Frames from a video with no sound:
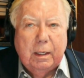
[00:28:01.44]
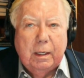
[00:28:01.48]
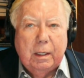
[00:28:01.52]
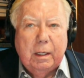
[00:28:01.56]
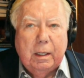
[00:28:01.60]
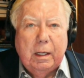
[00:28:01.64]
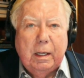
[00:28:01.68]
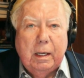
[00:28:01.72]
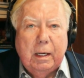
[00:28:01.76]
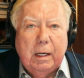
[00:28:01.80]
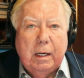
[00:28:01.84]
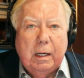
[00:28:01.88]

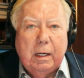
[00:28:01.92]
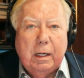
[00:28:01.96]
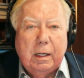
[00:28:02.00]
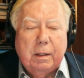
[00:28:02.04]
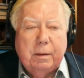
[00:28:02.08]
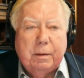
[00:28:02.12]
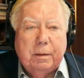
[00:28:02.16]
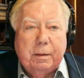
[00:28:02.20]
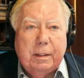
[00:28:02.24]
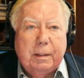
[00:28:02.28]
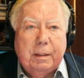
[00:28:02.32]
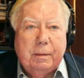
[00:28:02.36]

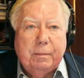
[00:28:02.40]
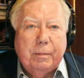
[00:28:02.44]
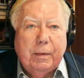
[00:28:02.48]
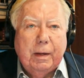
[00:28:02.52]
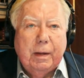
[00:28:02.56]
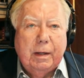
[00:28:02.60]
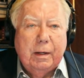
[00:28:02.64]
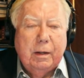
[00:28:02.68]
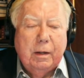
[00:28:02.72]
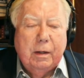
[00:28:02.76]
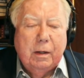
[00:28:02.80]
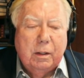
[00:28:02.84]

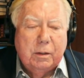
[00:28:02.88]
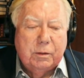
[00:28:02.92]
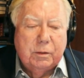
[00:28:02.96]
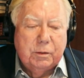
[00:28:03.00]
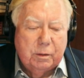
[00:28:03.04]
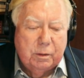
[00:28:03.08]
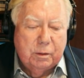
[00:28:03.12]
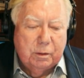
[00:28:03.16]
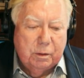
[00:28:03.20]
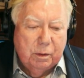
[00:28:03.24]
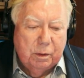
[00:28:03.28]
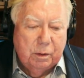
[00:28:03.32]
Also
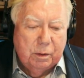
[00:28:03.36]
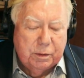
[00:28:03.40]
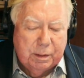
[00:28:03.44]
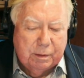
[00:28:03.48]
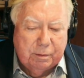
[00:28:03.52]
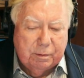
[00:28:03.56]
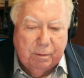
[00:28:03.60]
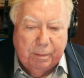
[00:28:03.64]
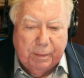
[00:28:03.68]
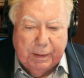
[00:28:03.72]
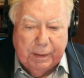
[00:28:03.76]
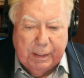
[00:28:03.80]
encourage
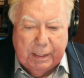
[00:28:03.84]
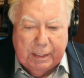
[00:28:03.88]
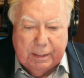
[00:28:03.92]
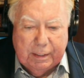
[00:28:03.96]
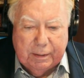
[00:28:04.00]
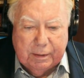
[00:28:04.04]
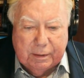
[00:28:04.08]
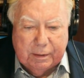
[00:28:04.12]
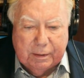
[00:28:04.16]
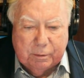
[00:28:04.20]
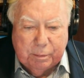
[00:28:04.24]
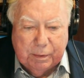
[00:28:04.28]
everybody
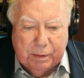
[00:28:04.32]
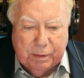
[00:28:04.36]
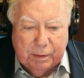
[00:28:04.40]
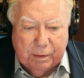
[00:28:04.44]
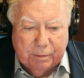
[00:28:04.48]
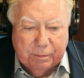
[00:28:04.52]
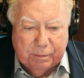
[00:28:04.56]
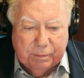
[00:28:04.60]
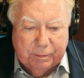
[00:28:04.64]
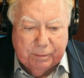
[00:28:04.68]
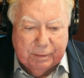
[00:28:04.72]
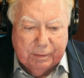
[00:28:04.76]
in the spirit
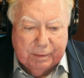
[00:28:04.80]
of